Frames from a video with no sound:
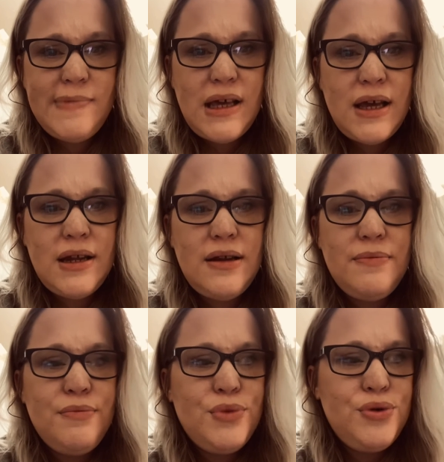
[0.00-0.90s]
And
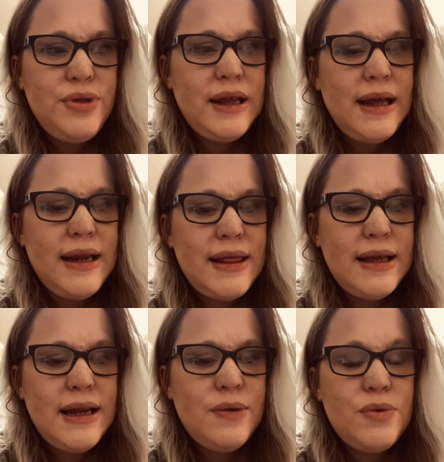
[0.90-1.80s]
more than
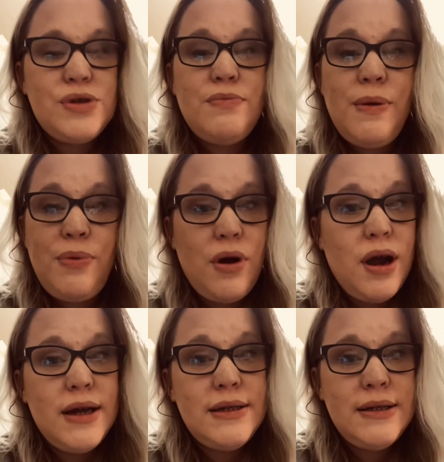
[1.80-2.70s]
anything was my
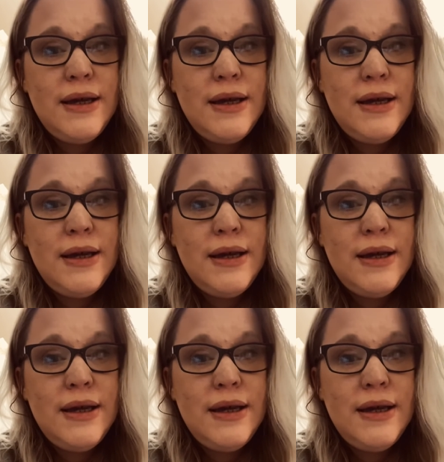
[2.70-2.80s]
pride.